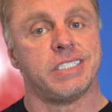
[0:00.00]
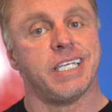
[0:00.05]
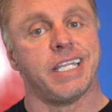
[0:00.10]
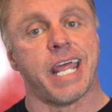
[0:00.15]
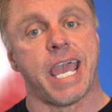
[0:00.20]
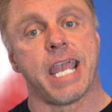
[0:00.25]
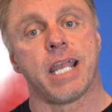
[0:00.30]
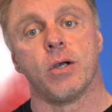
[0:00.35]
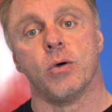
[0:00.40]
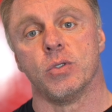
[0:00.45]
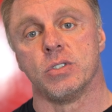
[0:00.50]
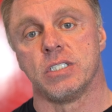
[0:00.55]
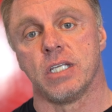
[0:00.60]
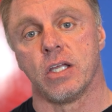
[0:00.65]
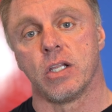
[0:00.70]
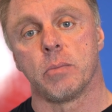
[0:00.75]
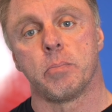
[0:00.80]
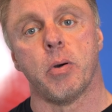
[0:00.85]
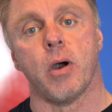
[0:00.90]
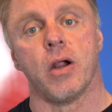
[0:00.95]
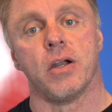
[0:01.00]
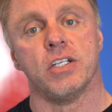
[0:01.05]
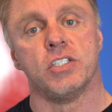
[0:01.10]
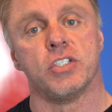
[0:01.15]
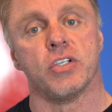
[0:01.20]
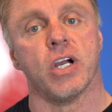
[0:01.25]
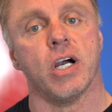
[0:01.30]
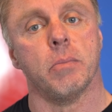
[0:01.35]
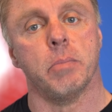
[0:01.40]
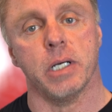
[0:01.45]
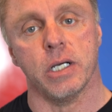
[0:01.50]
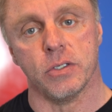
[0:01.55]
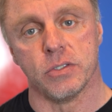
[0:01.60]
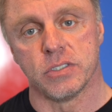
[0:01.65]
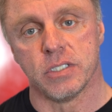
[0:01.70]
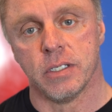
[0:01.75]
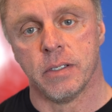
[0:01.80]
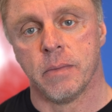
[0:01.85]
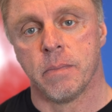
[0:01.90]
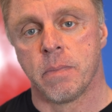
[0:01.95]
said angles. The other part is your
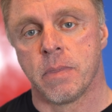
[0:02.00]
elbows.